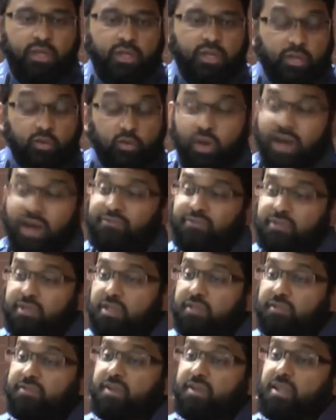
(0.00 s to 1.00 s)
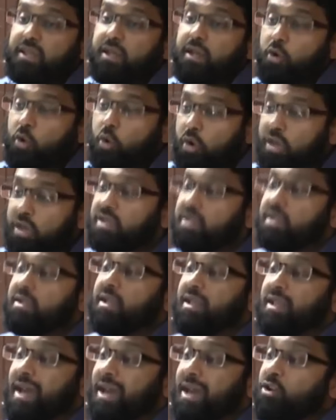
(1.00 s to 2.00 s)
And you have to give fidya according to
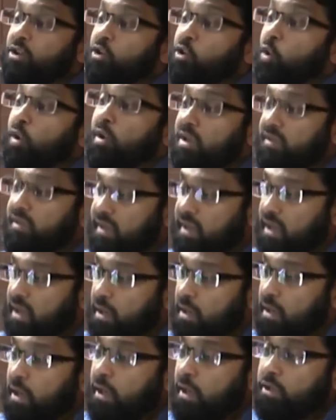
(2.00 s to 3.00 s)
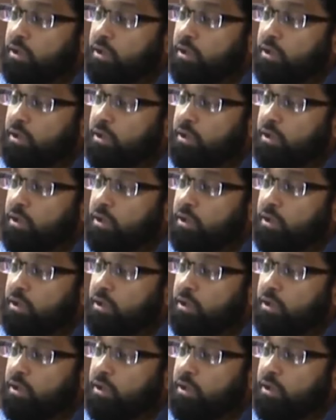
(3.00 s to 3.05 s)
the land you're living in.